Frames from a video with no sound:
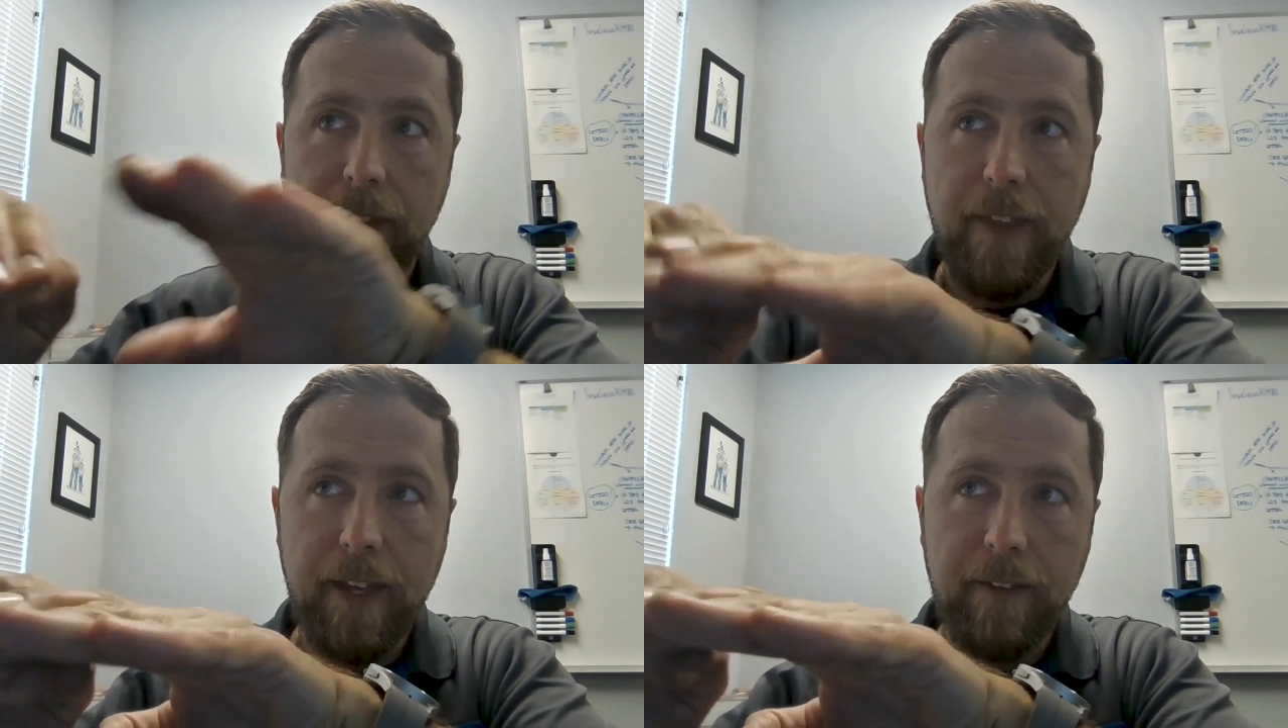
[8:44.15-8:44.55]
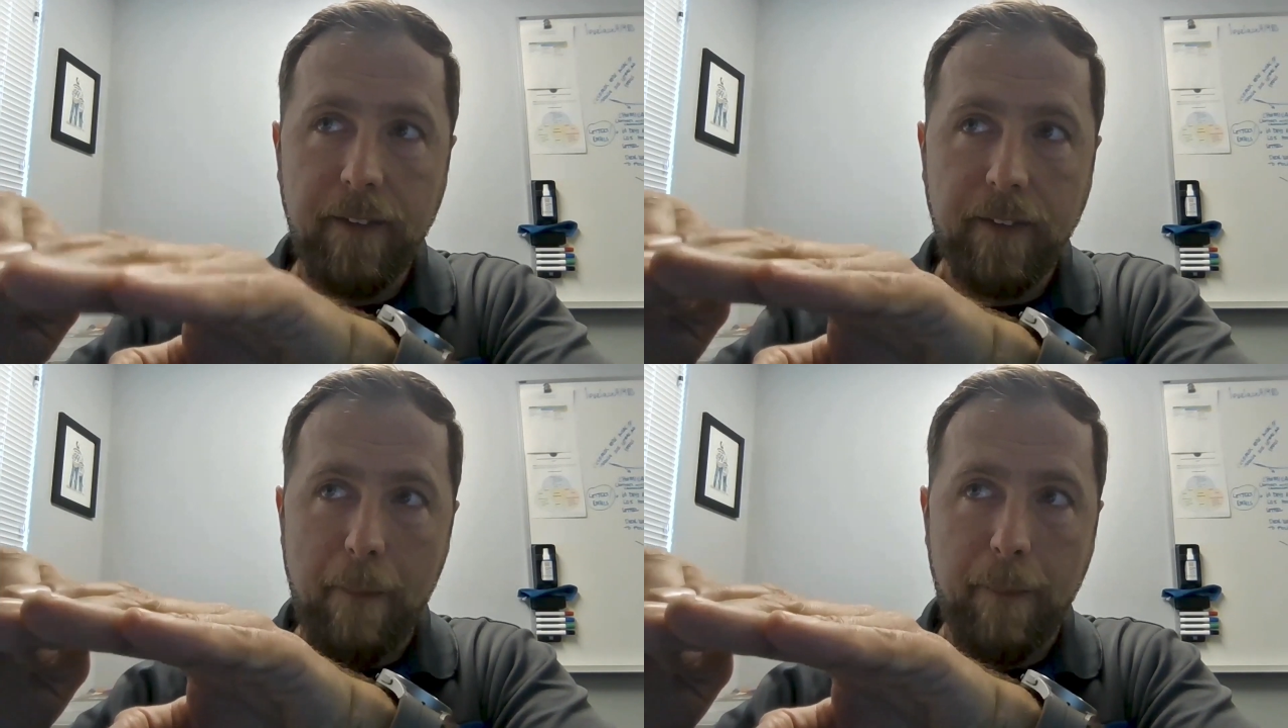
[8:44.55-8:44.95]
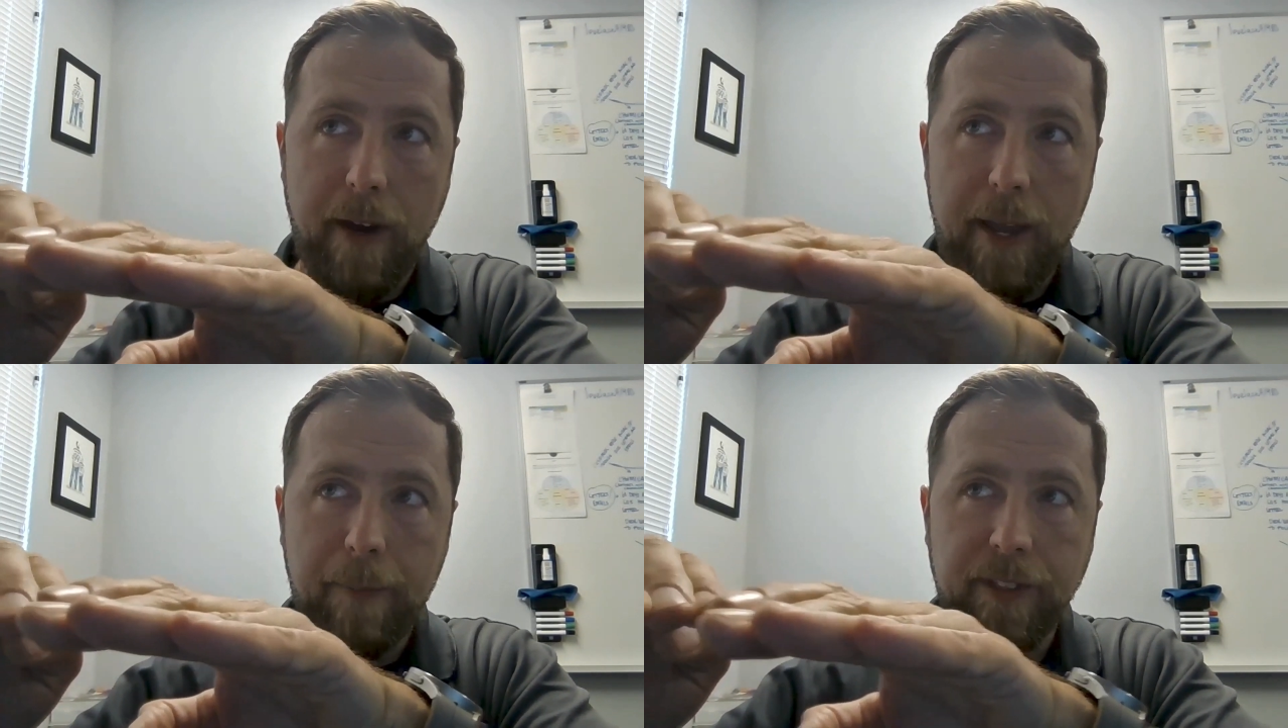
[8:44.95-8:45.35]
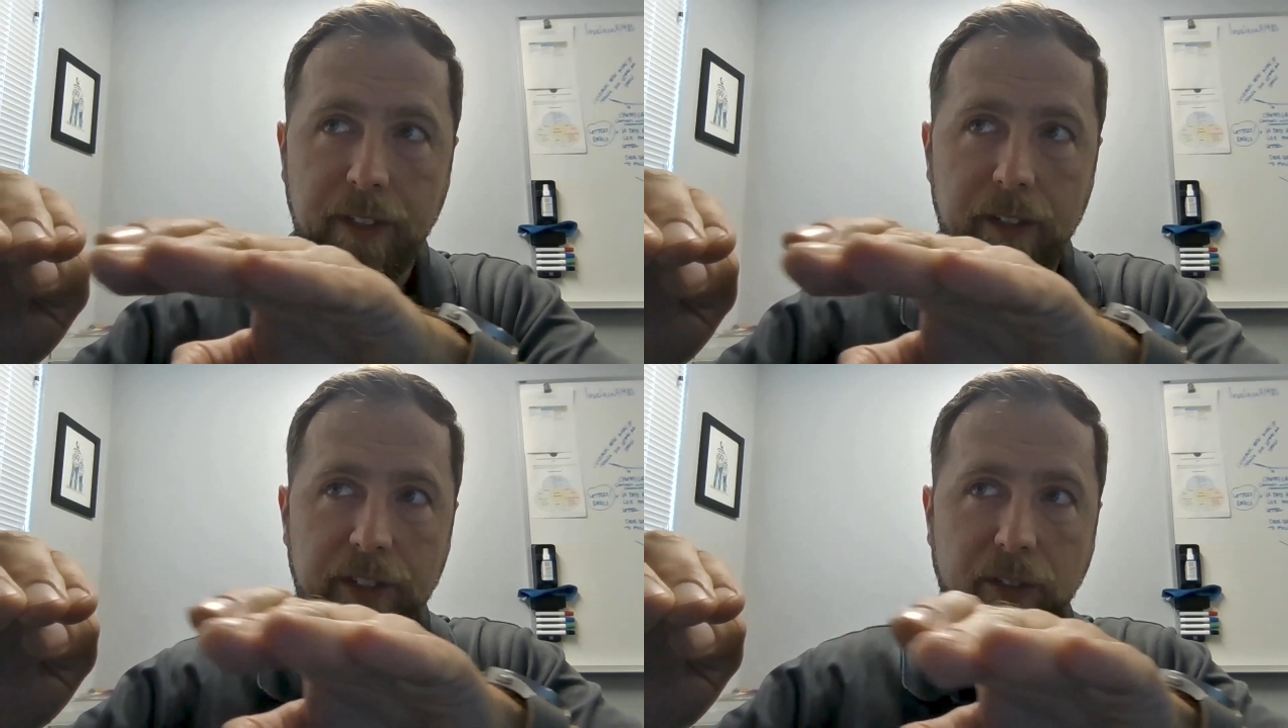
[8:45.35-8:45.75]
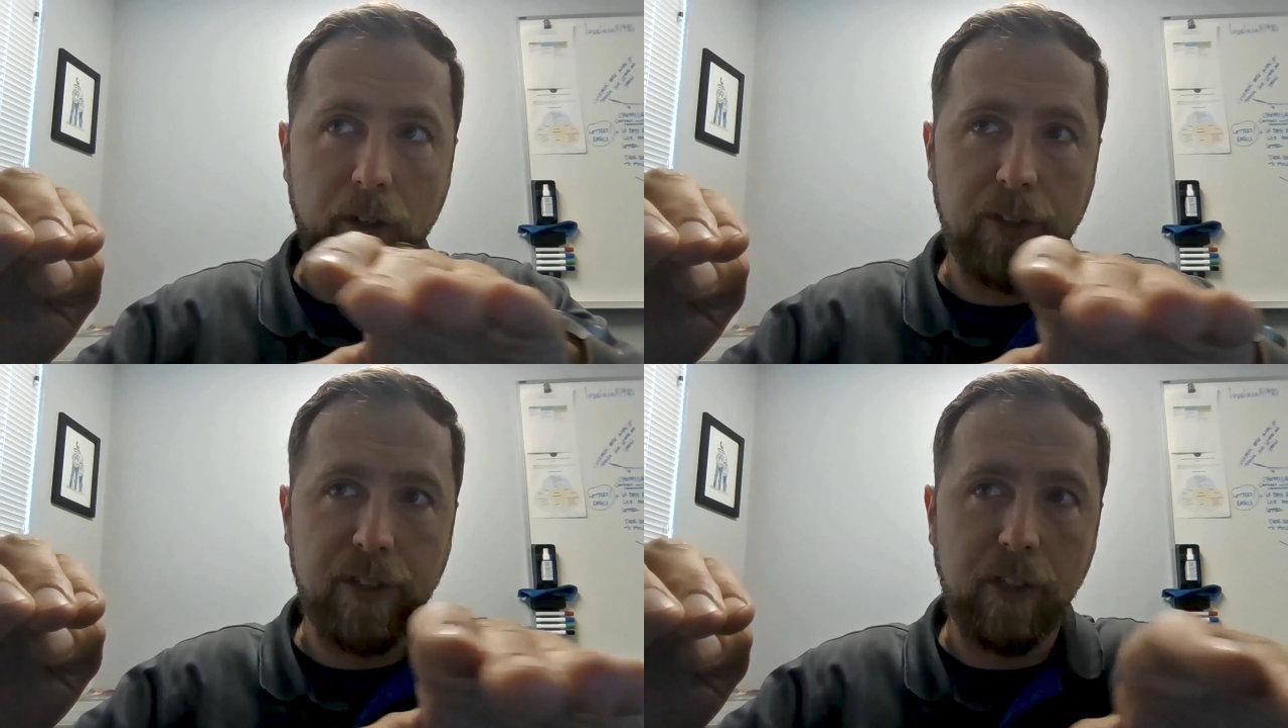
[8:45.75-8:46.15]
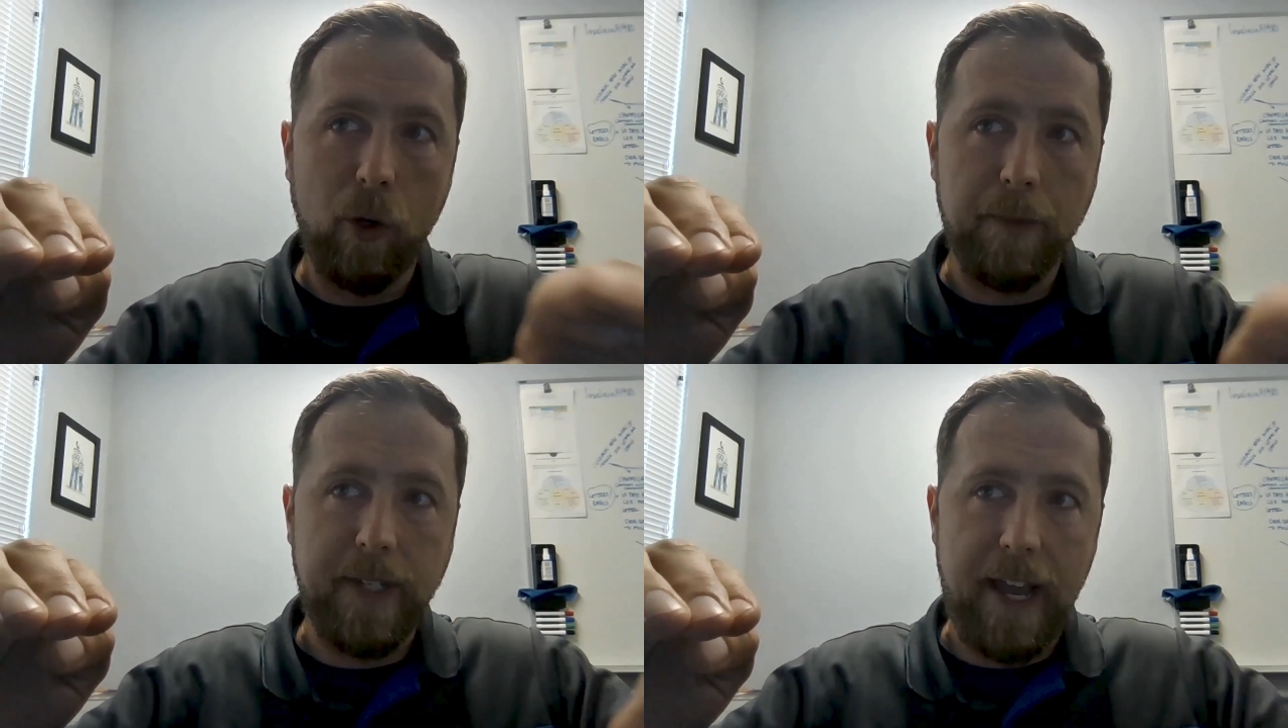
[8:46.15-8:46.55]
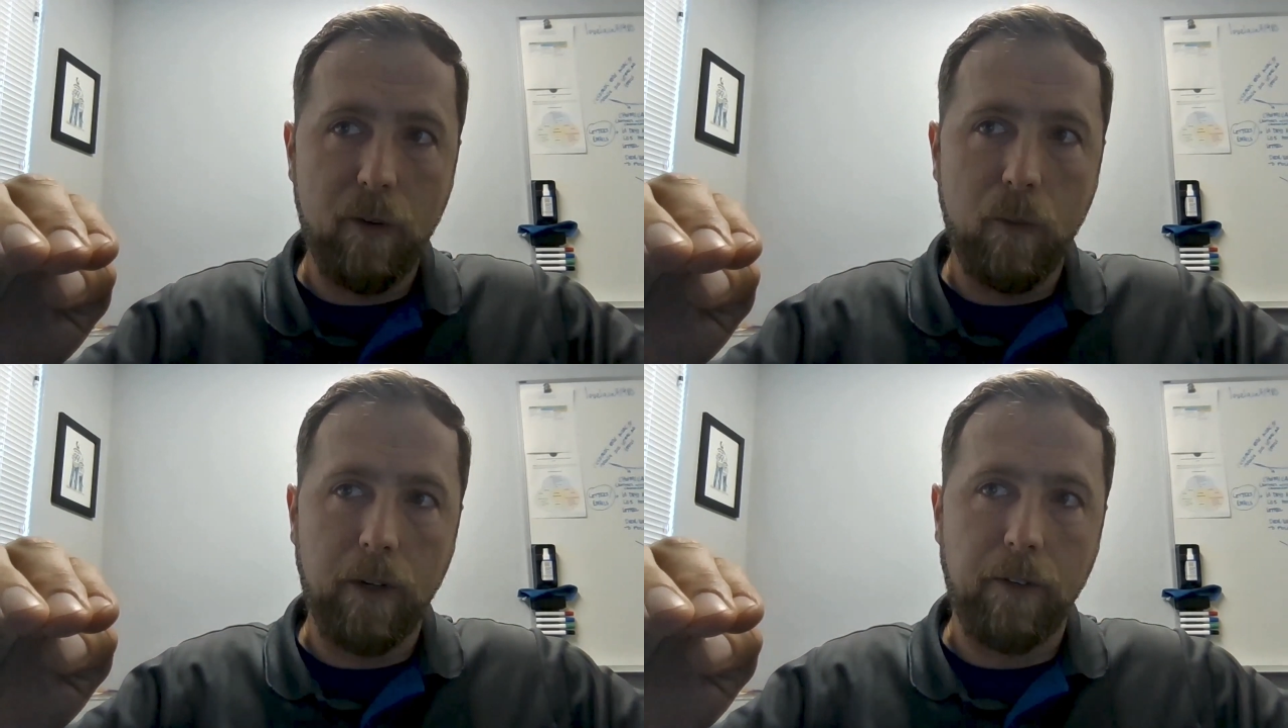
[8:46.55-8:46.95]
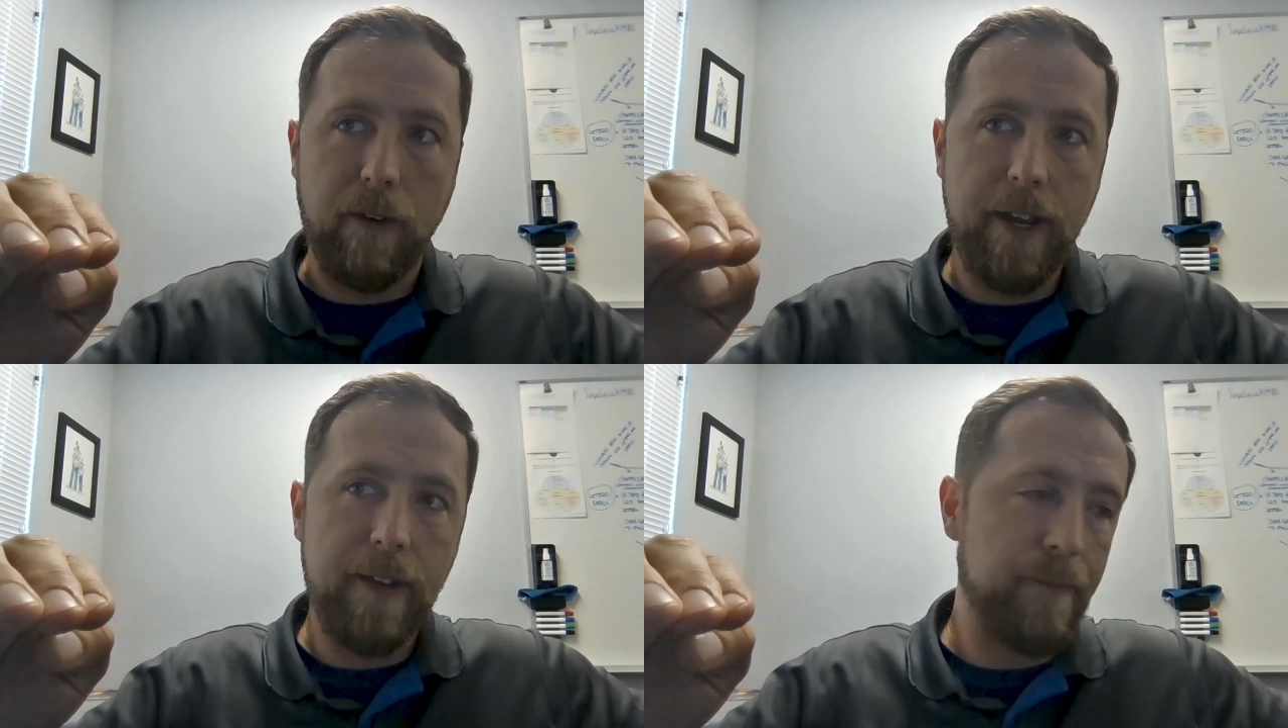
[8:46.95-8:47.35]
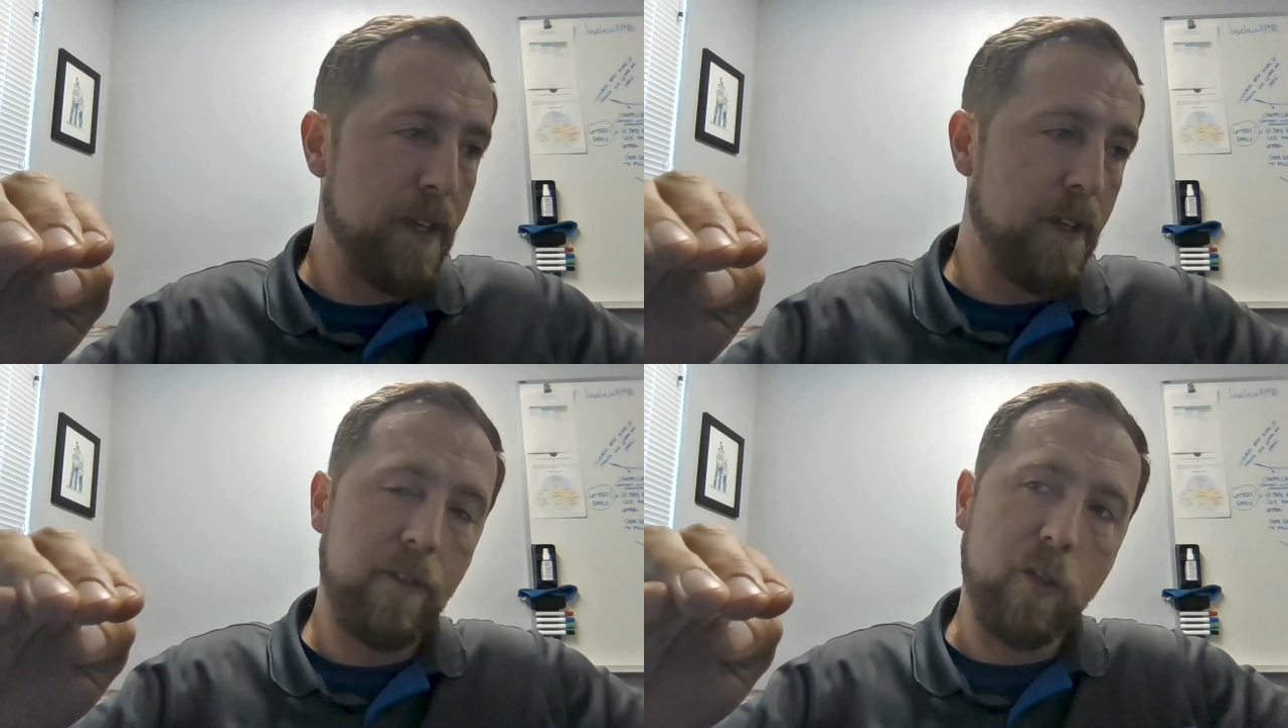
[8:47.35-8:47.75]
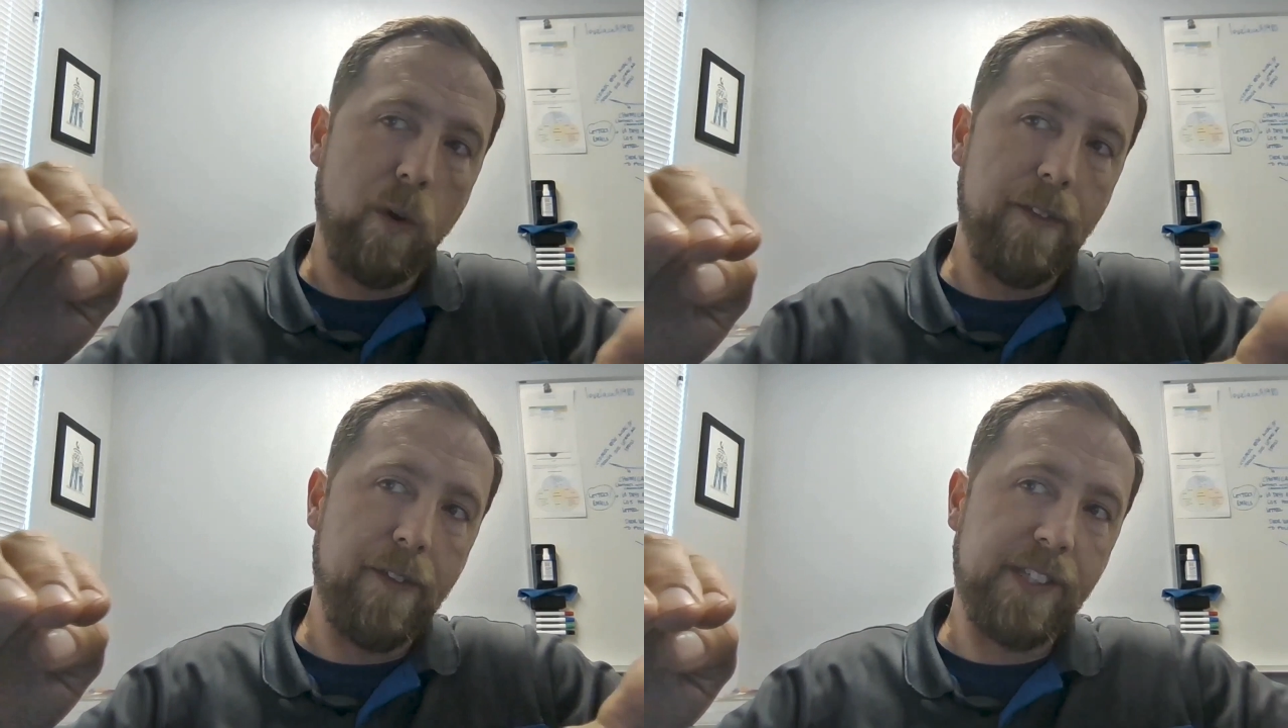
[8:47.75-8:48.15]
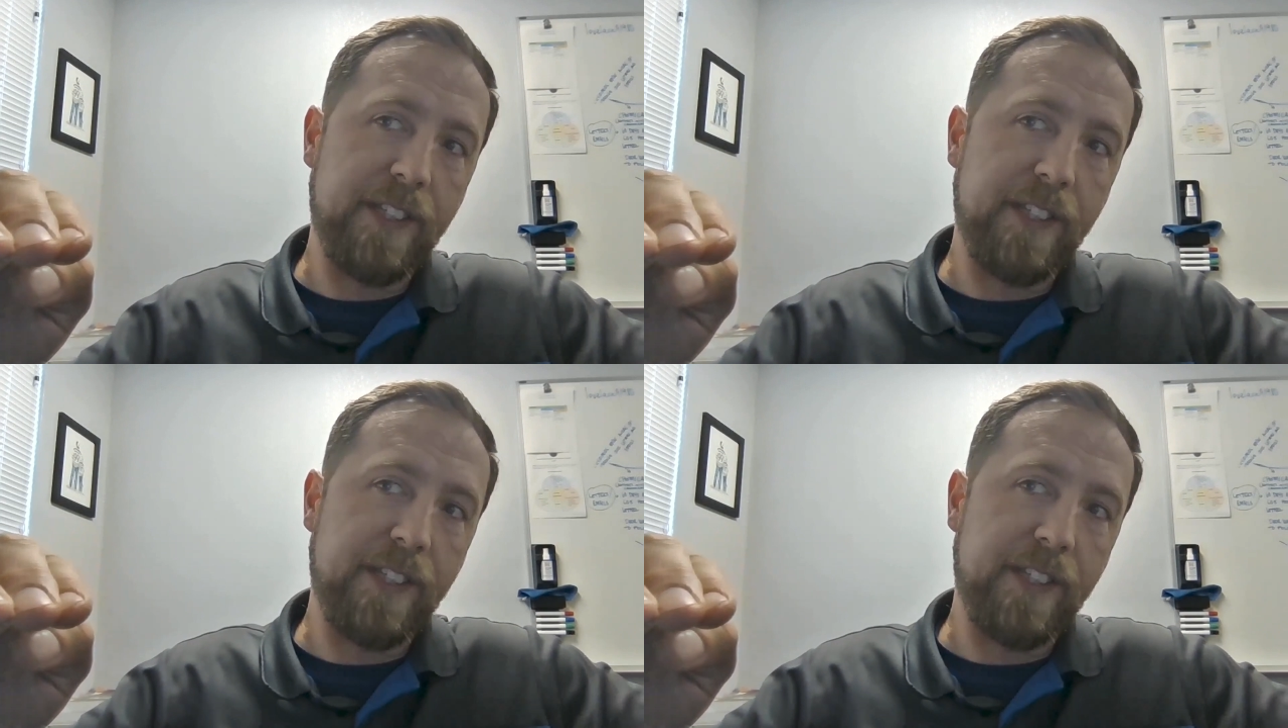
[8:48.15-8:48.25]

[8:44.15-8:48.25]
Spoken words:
Then that pipe is going to start to slope downward, right? To where the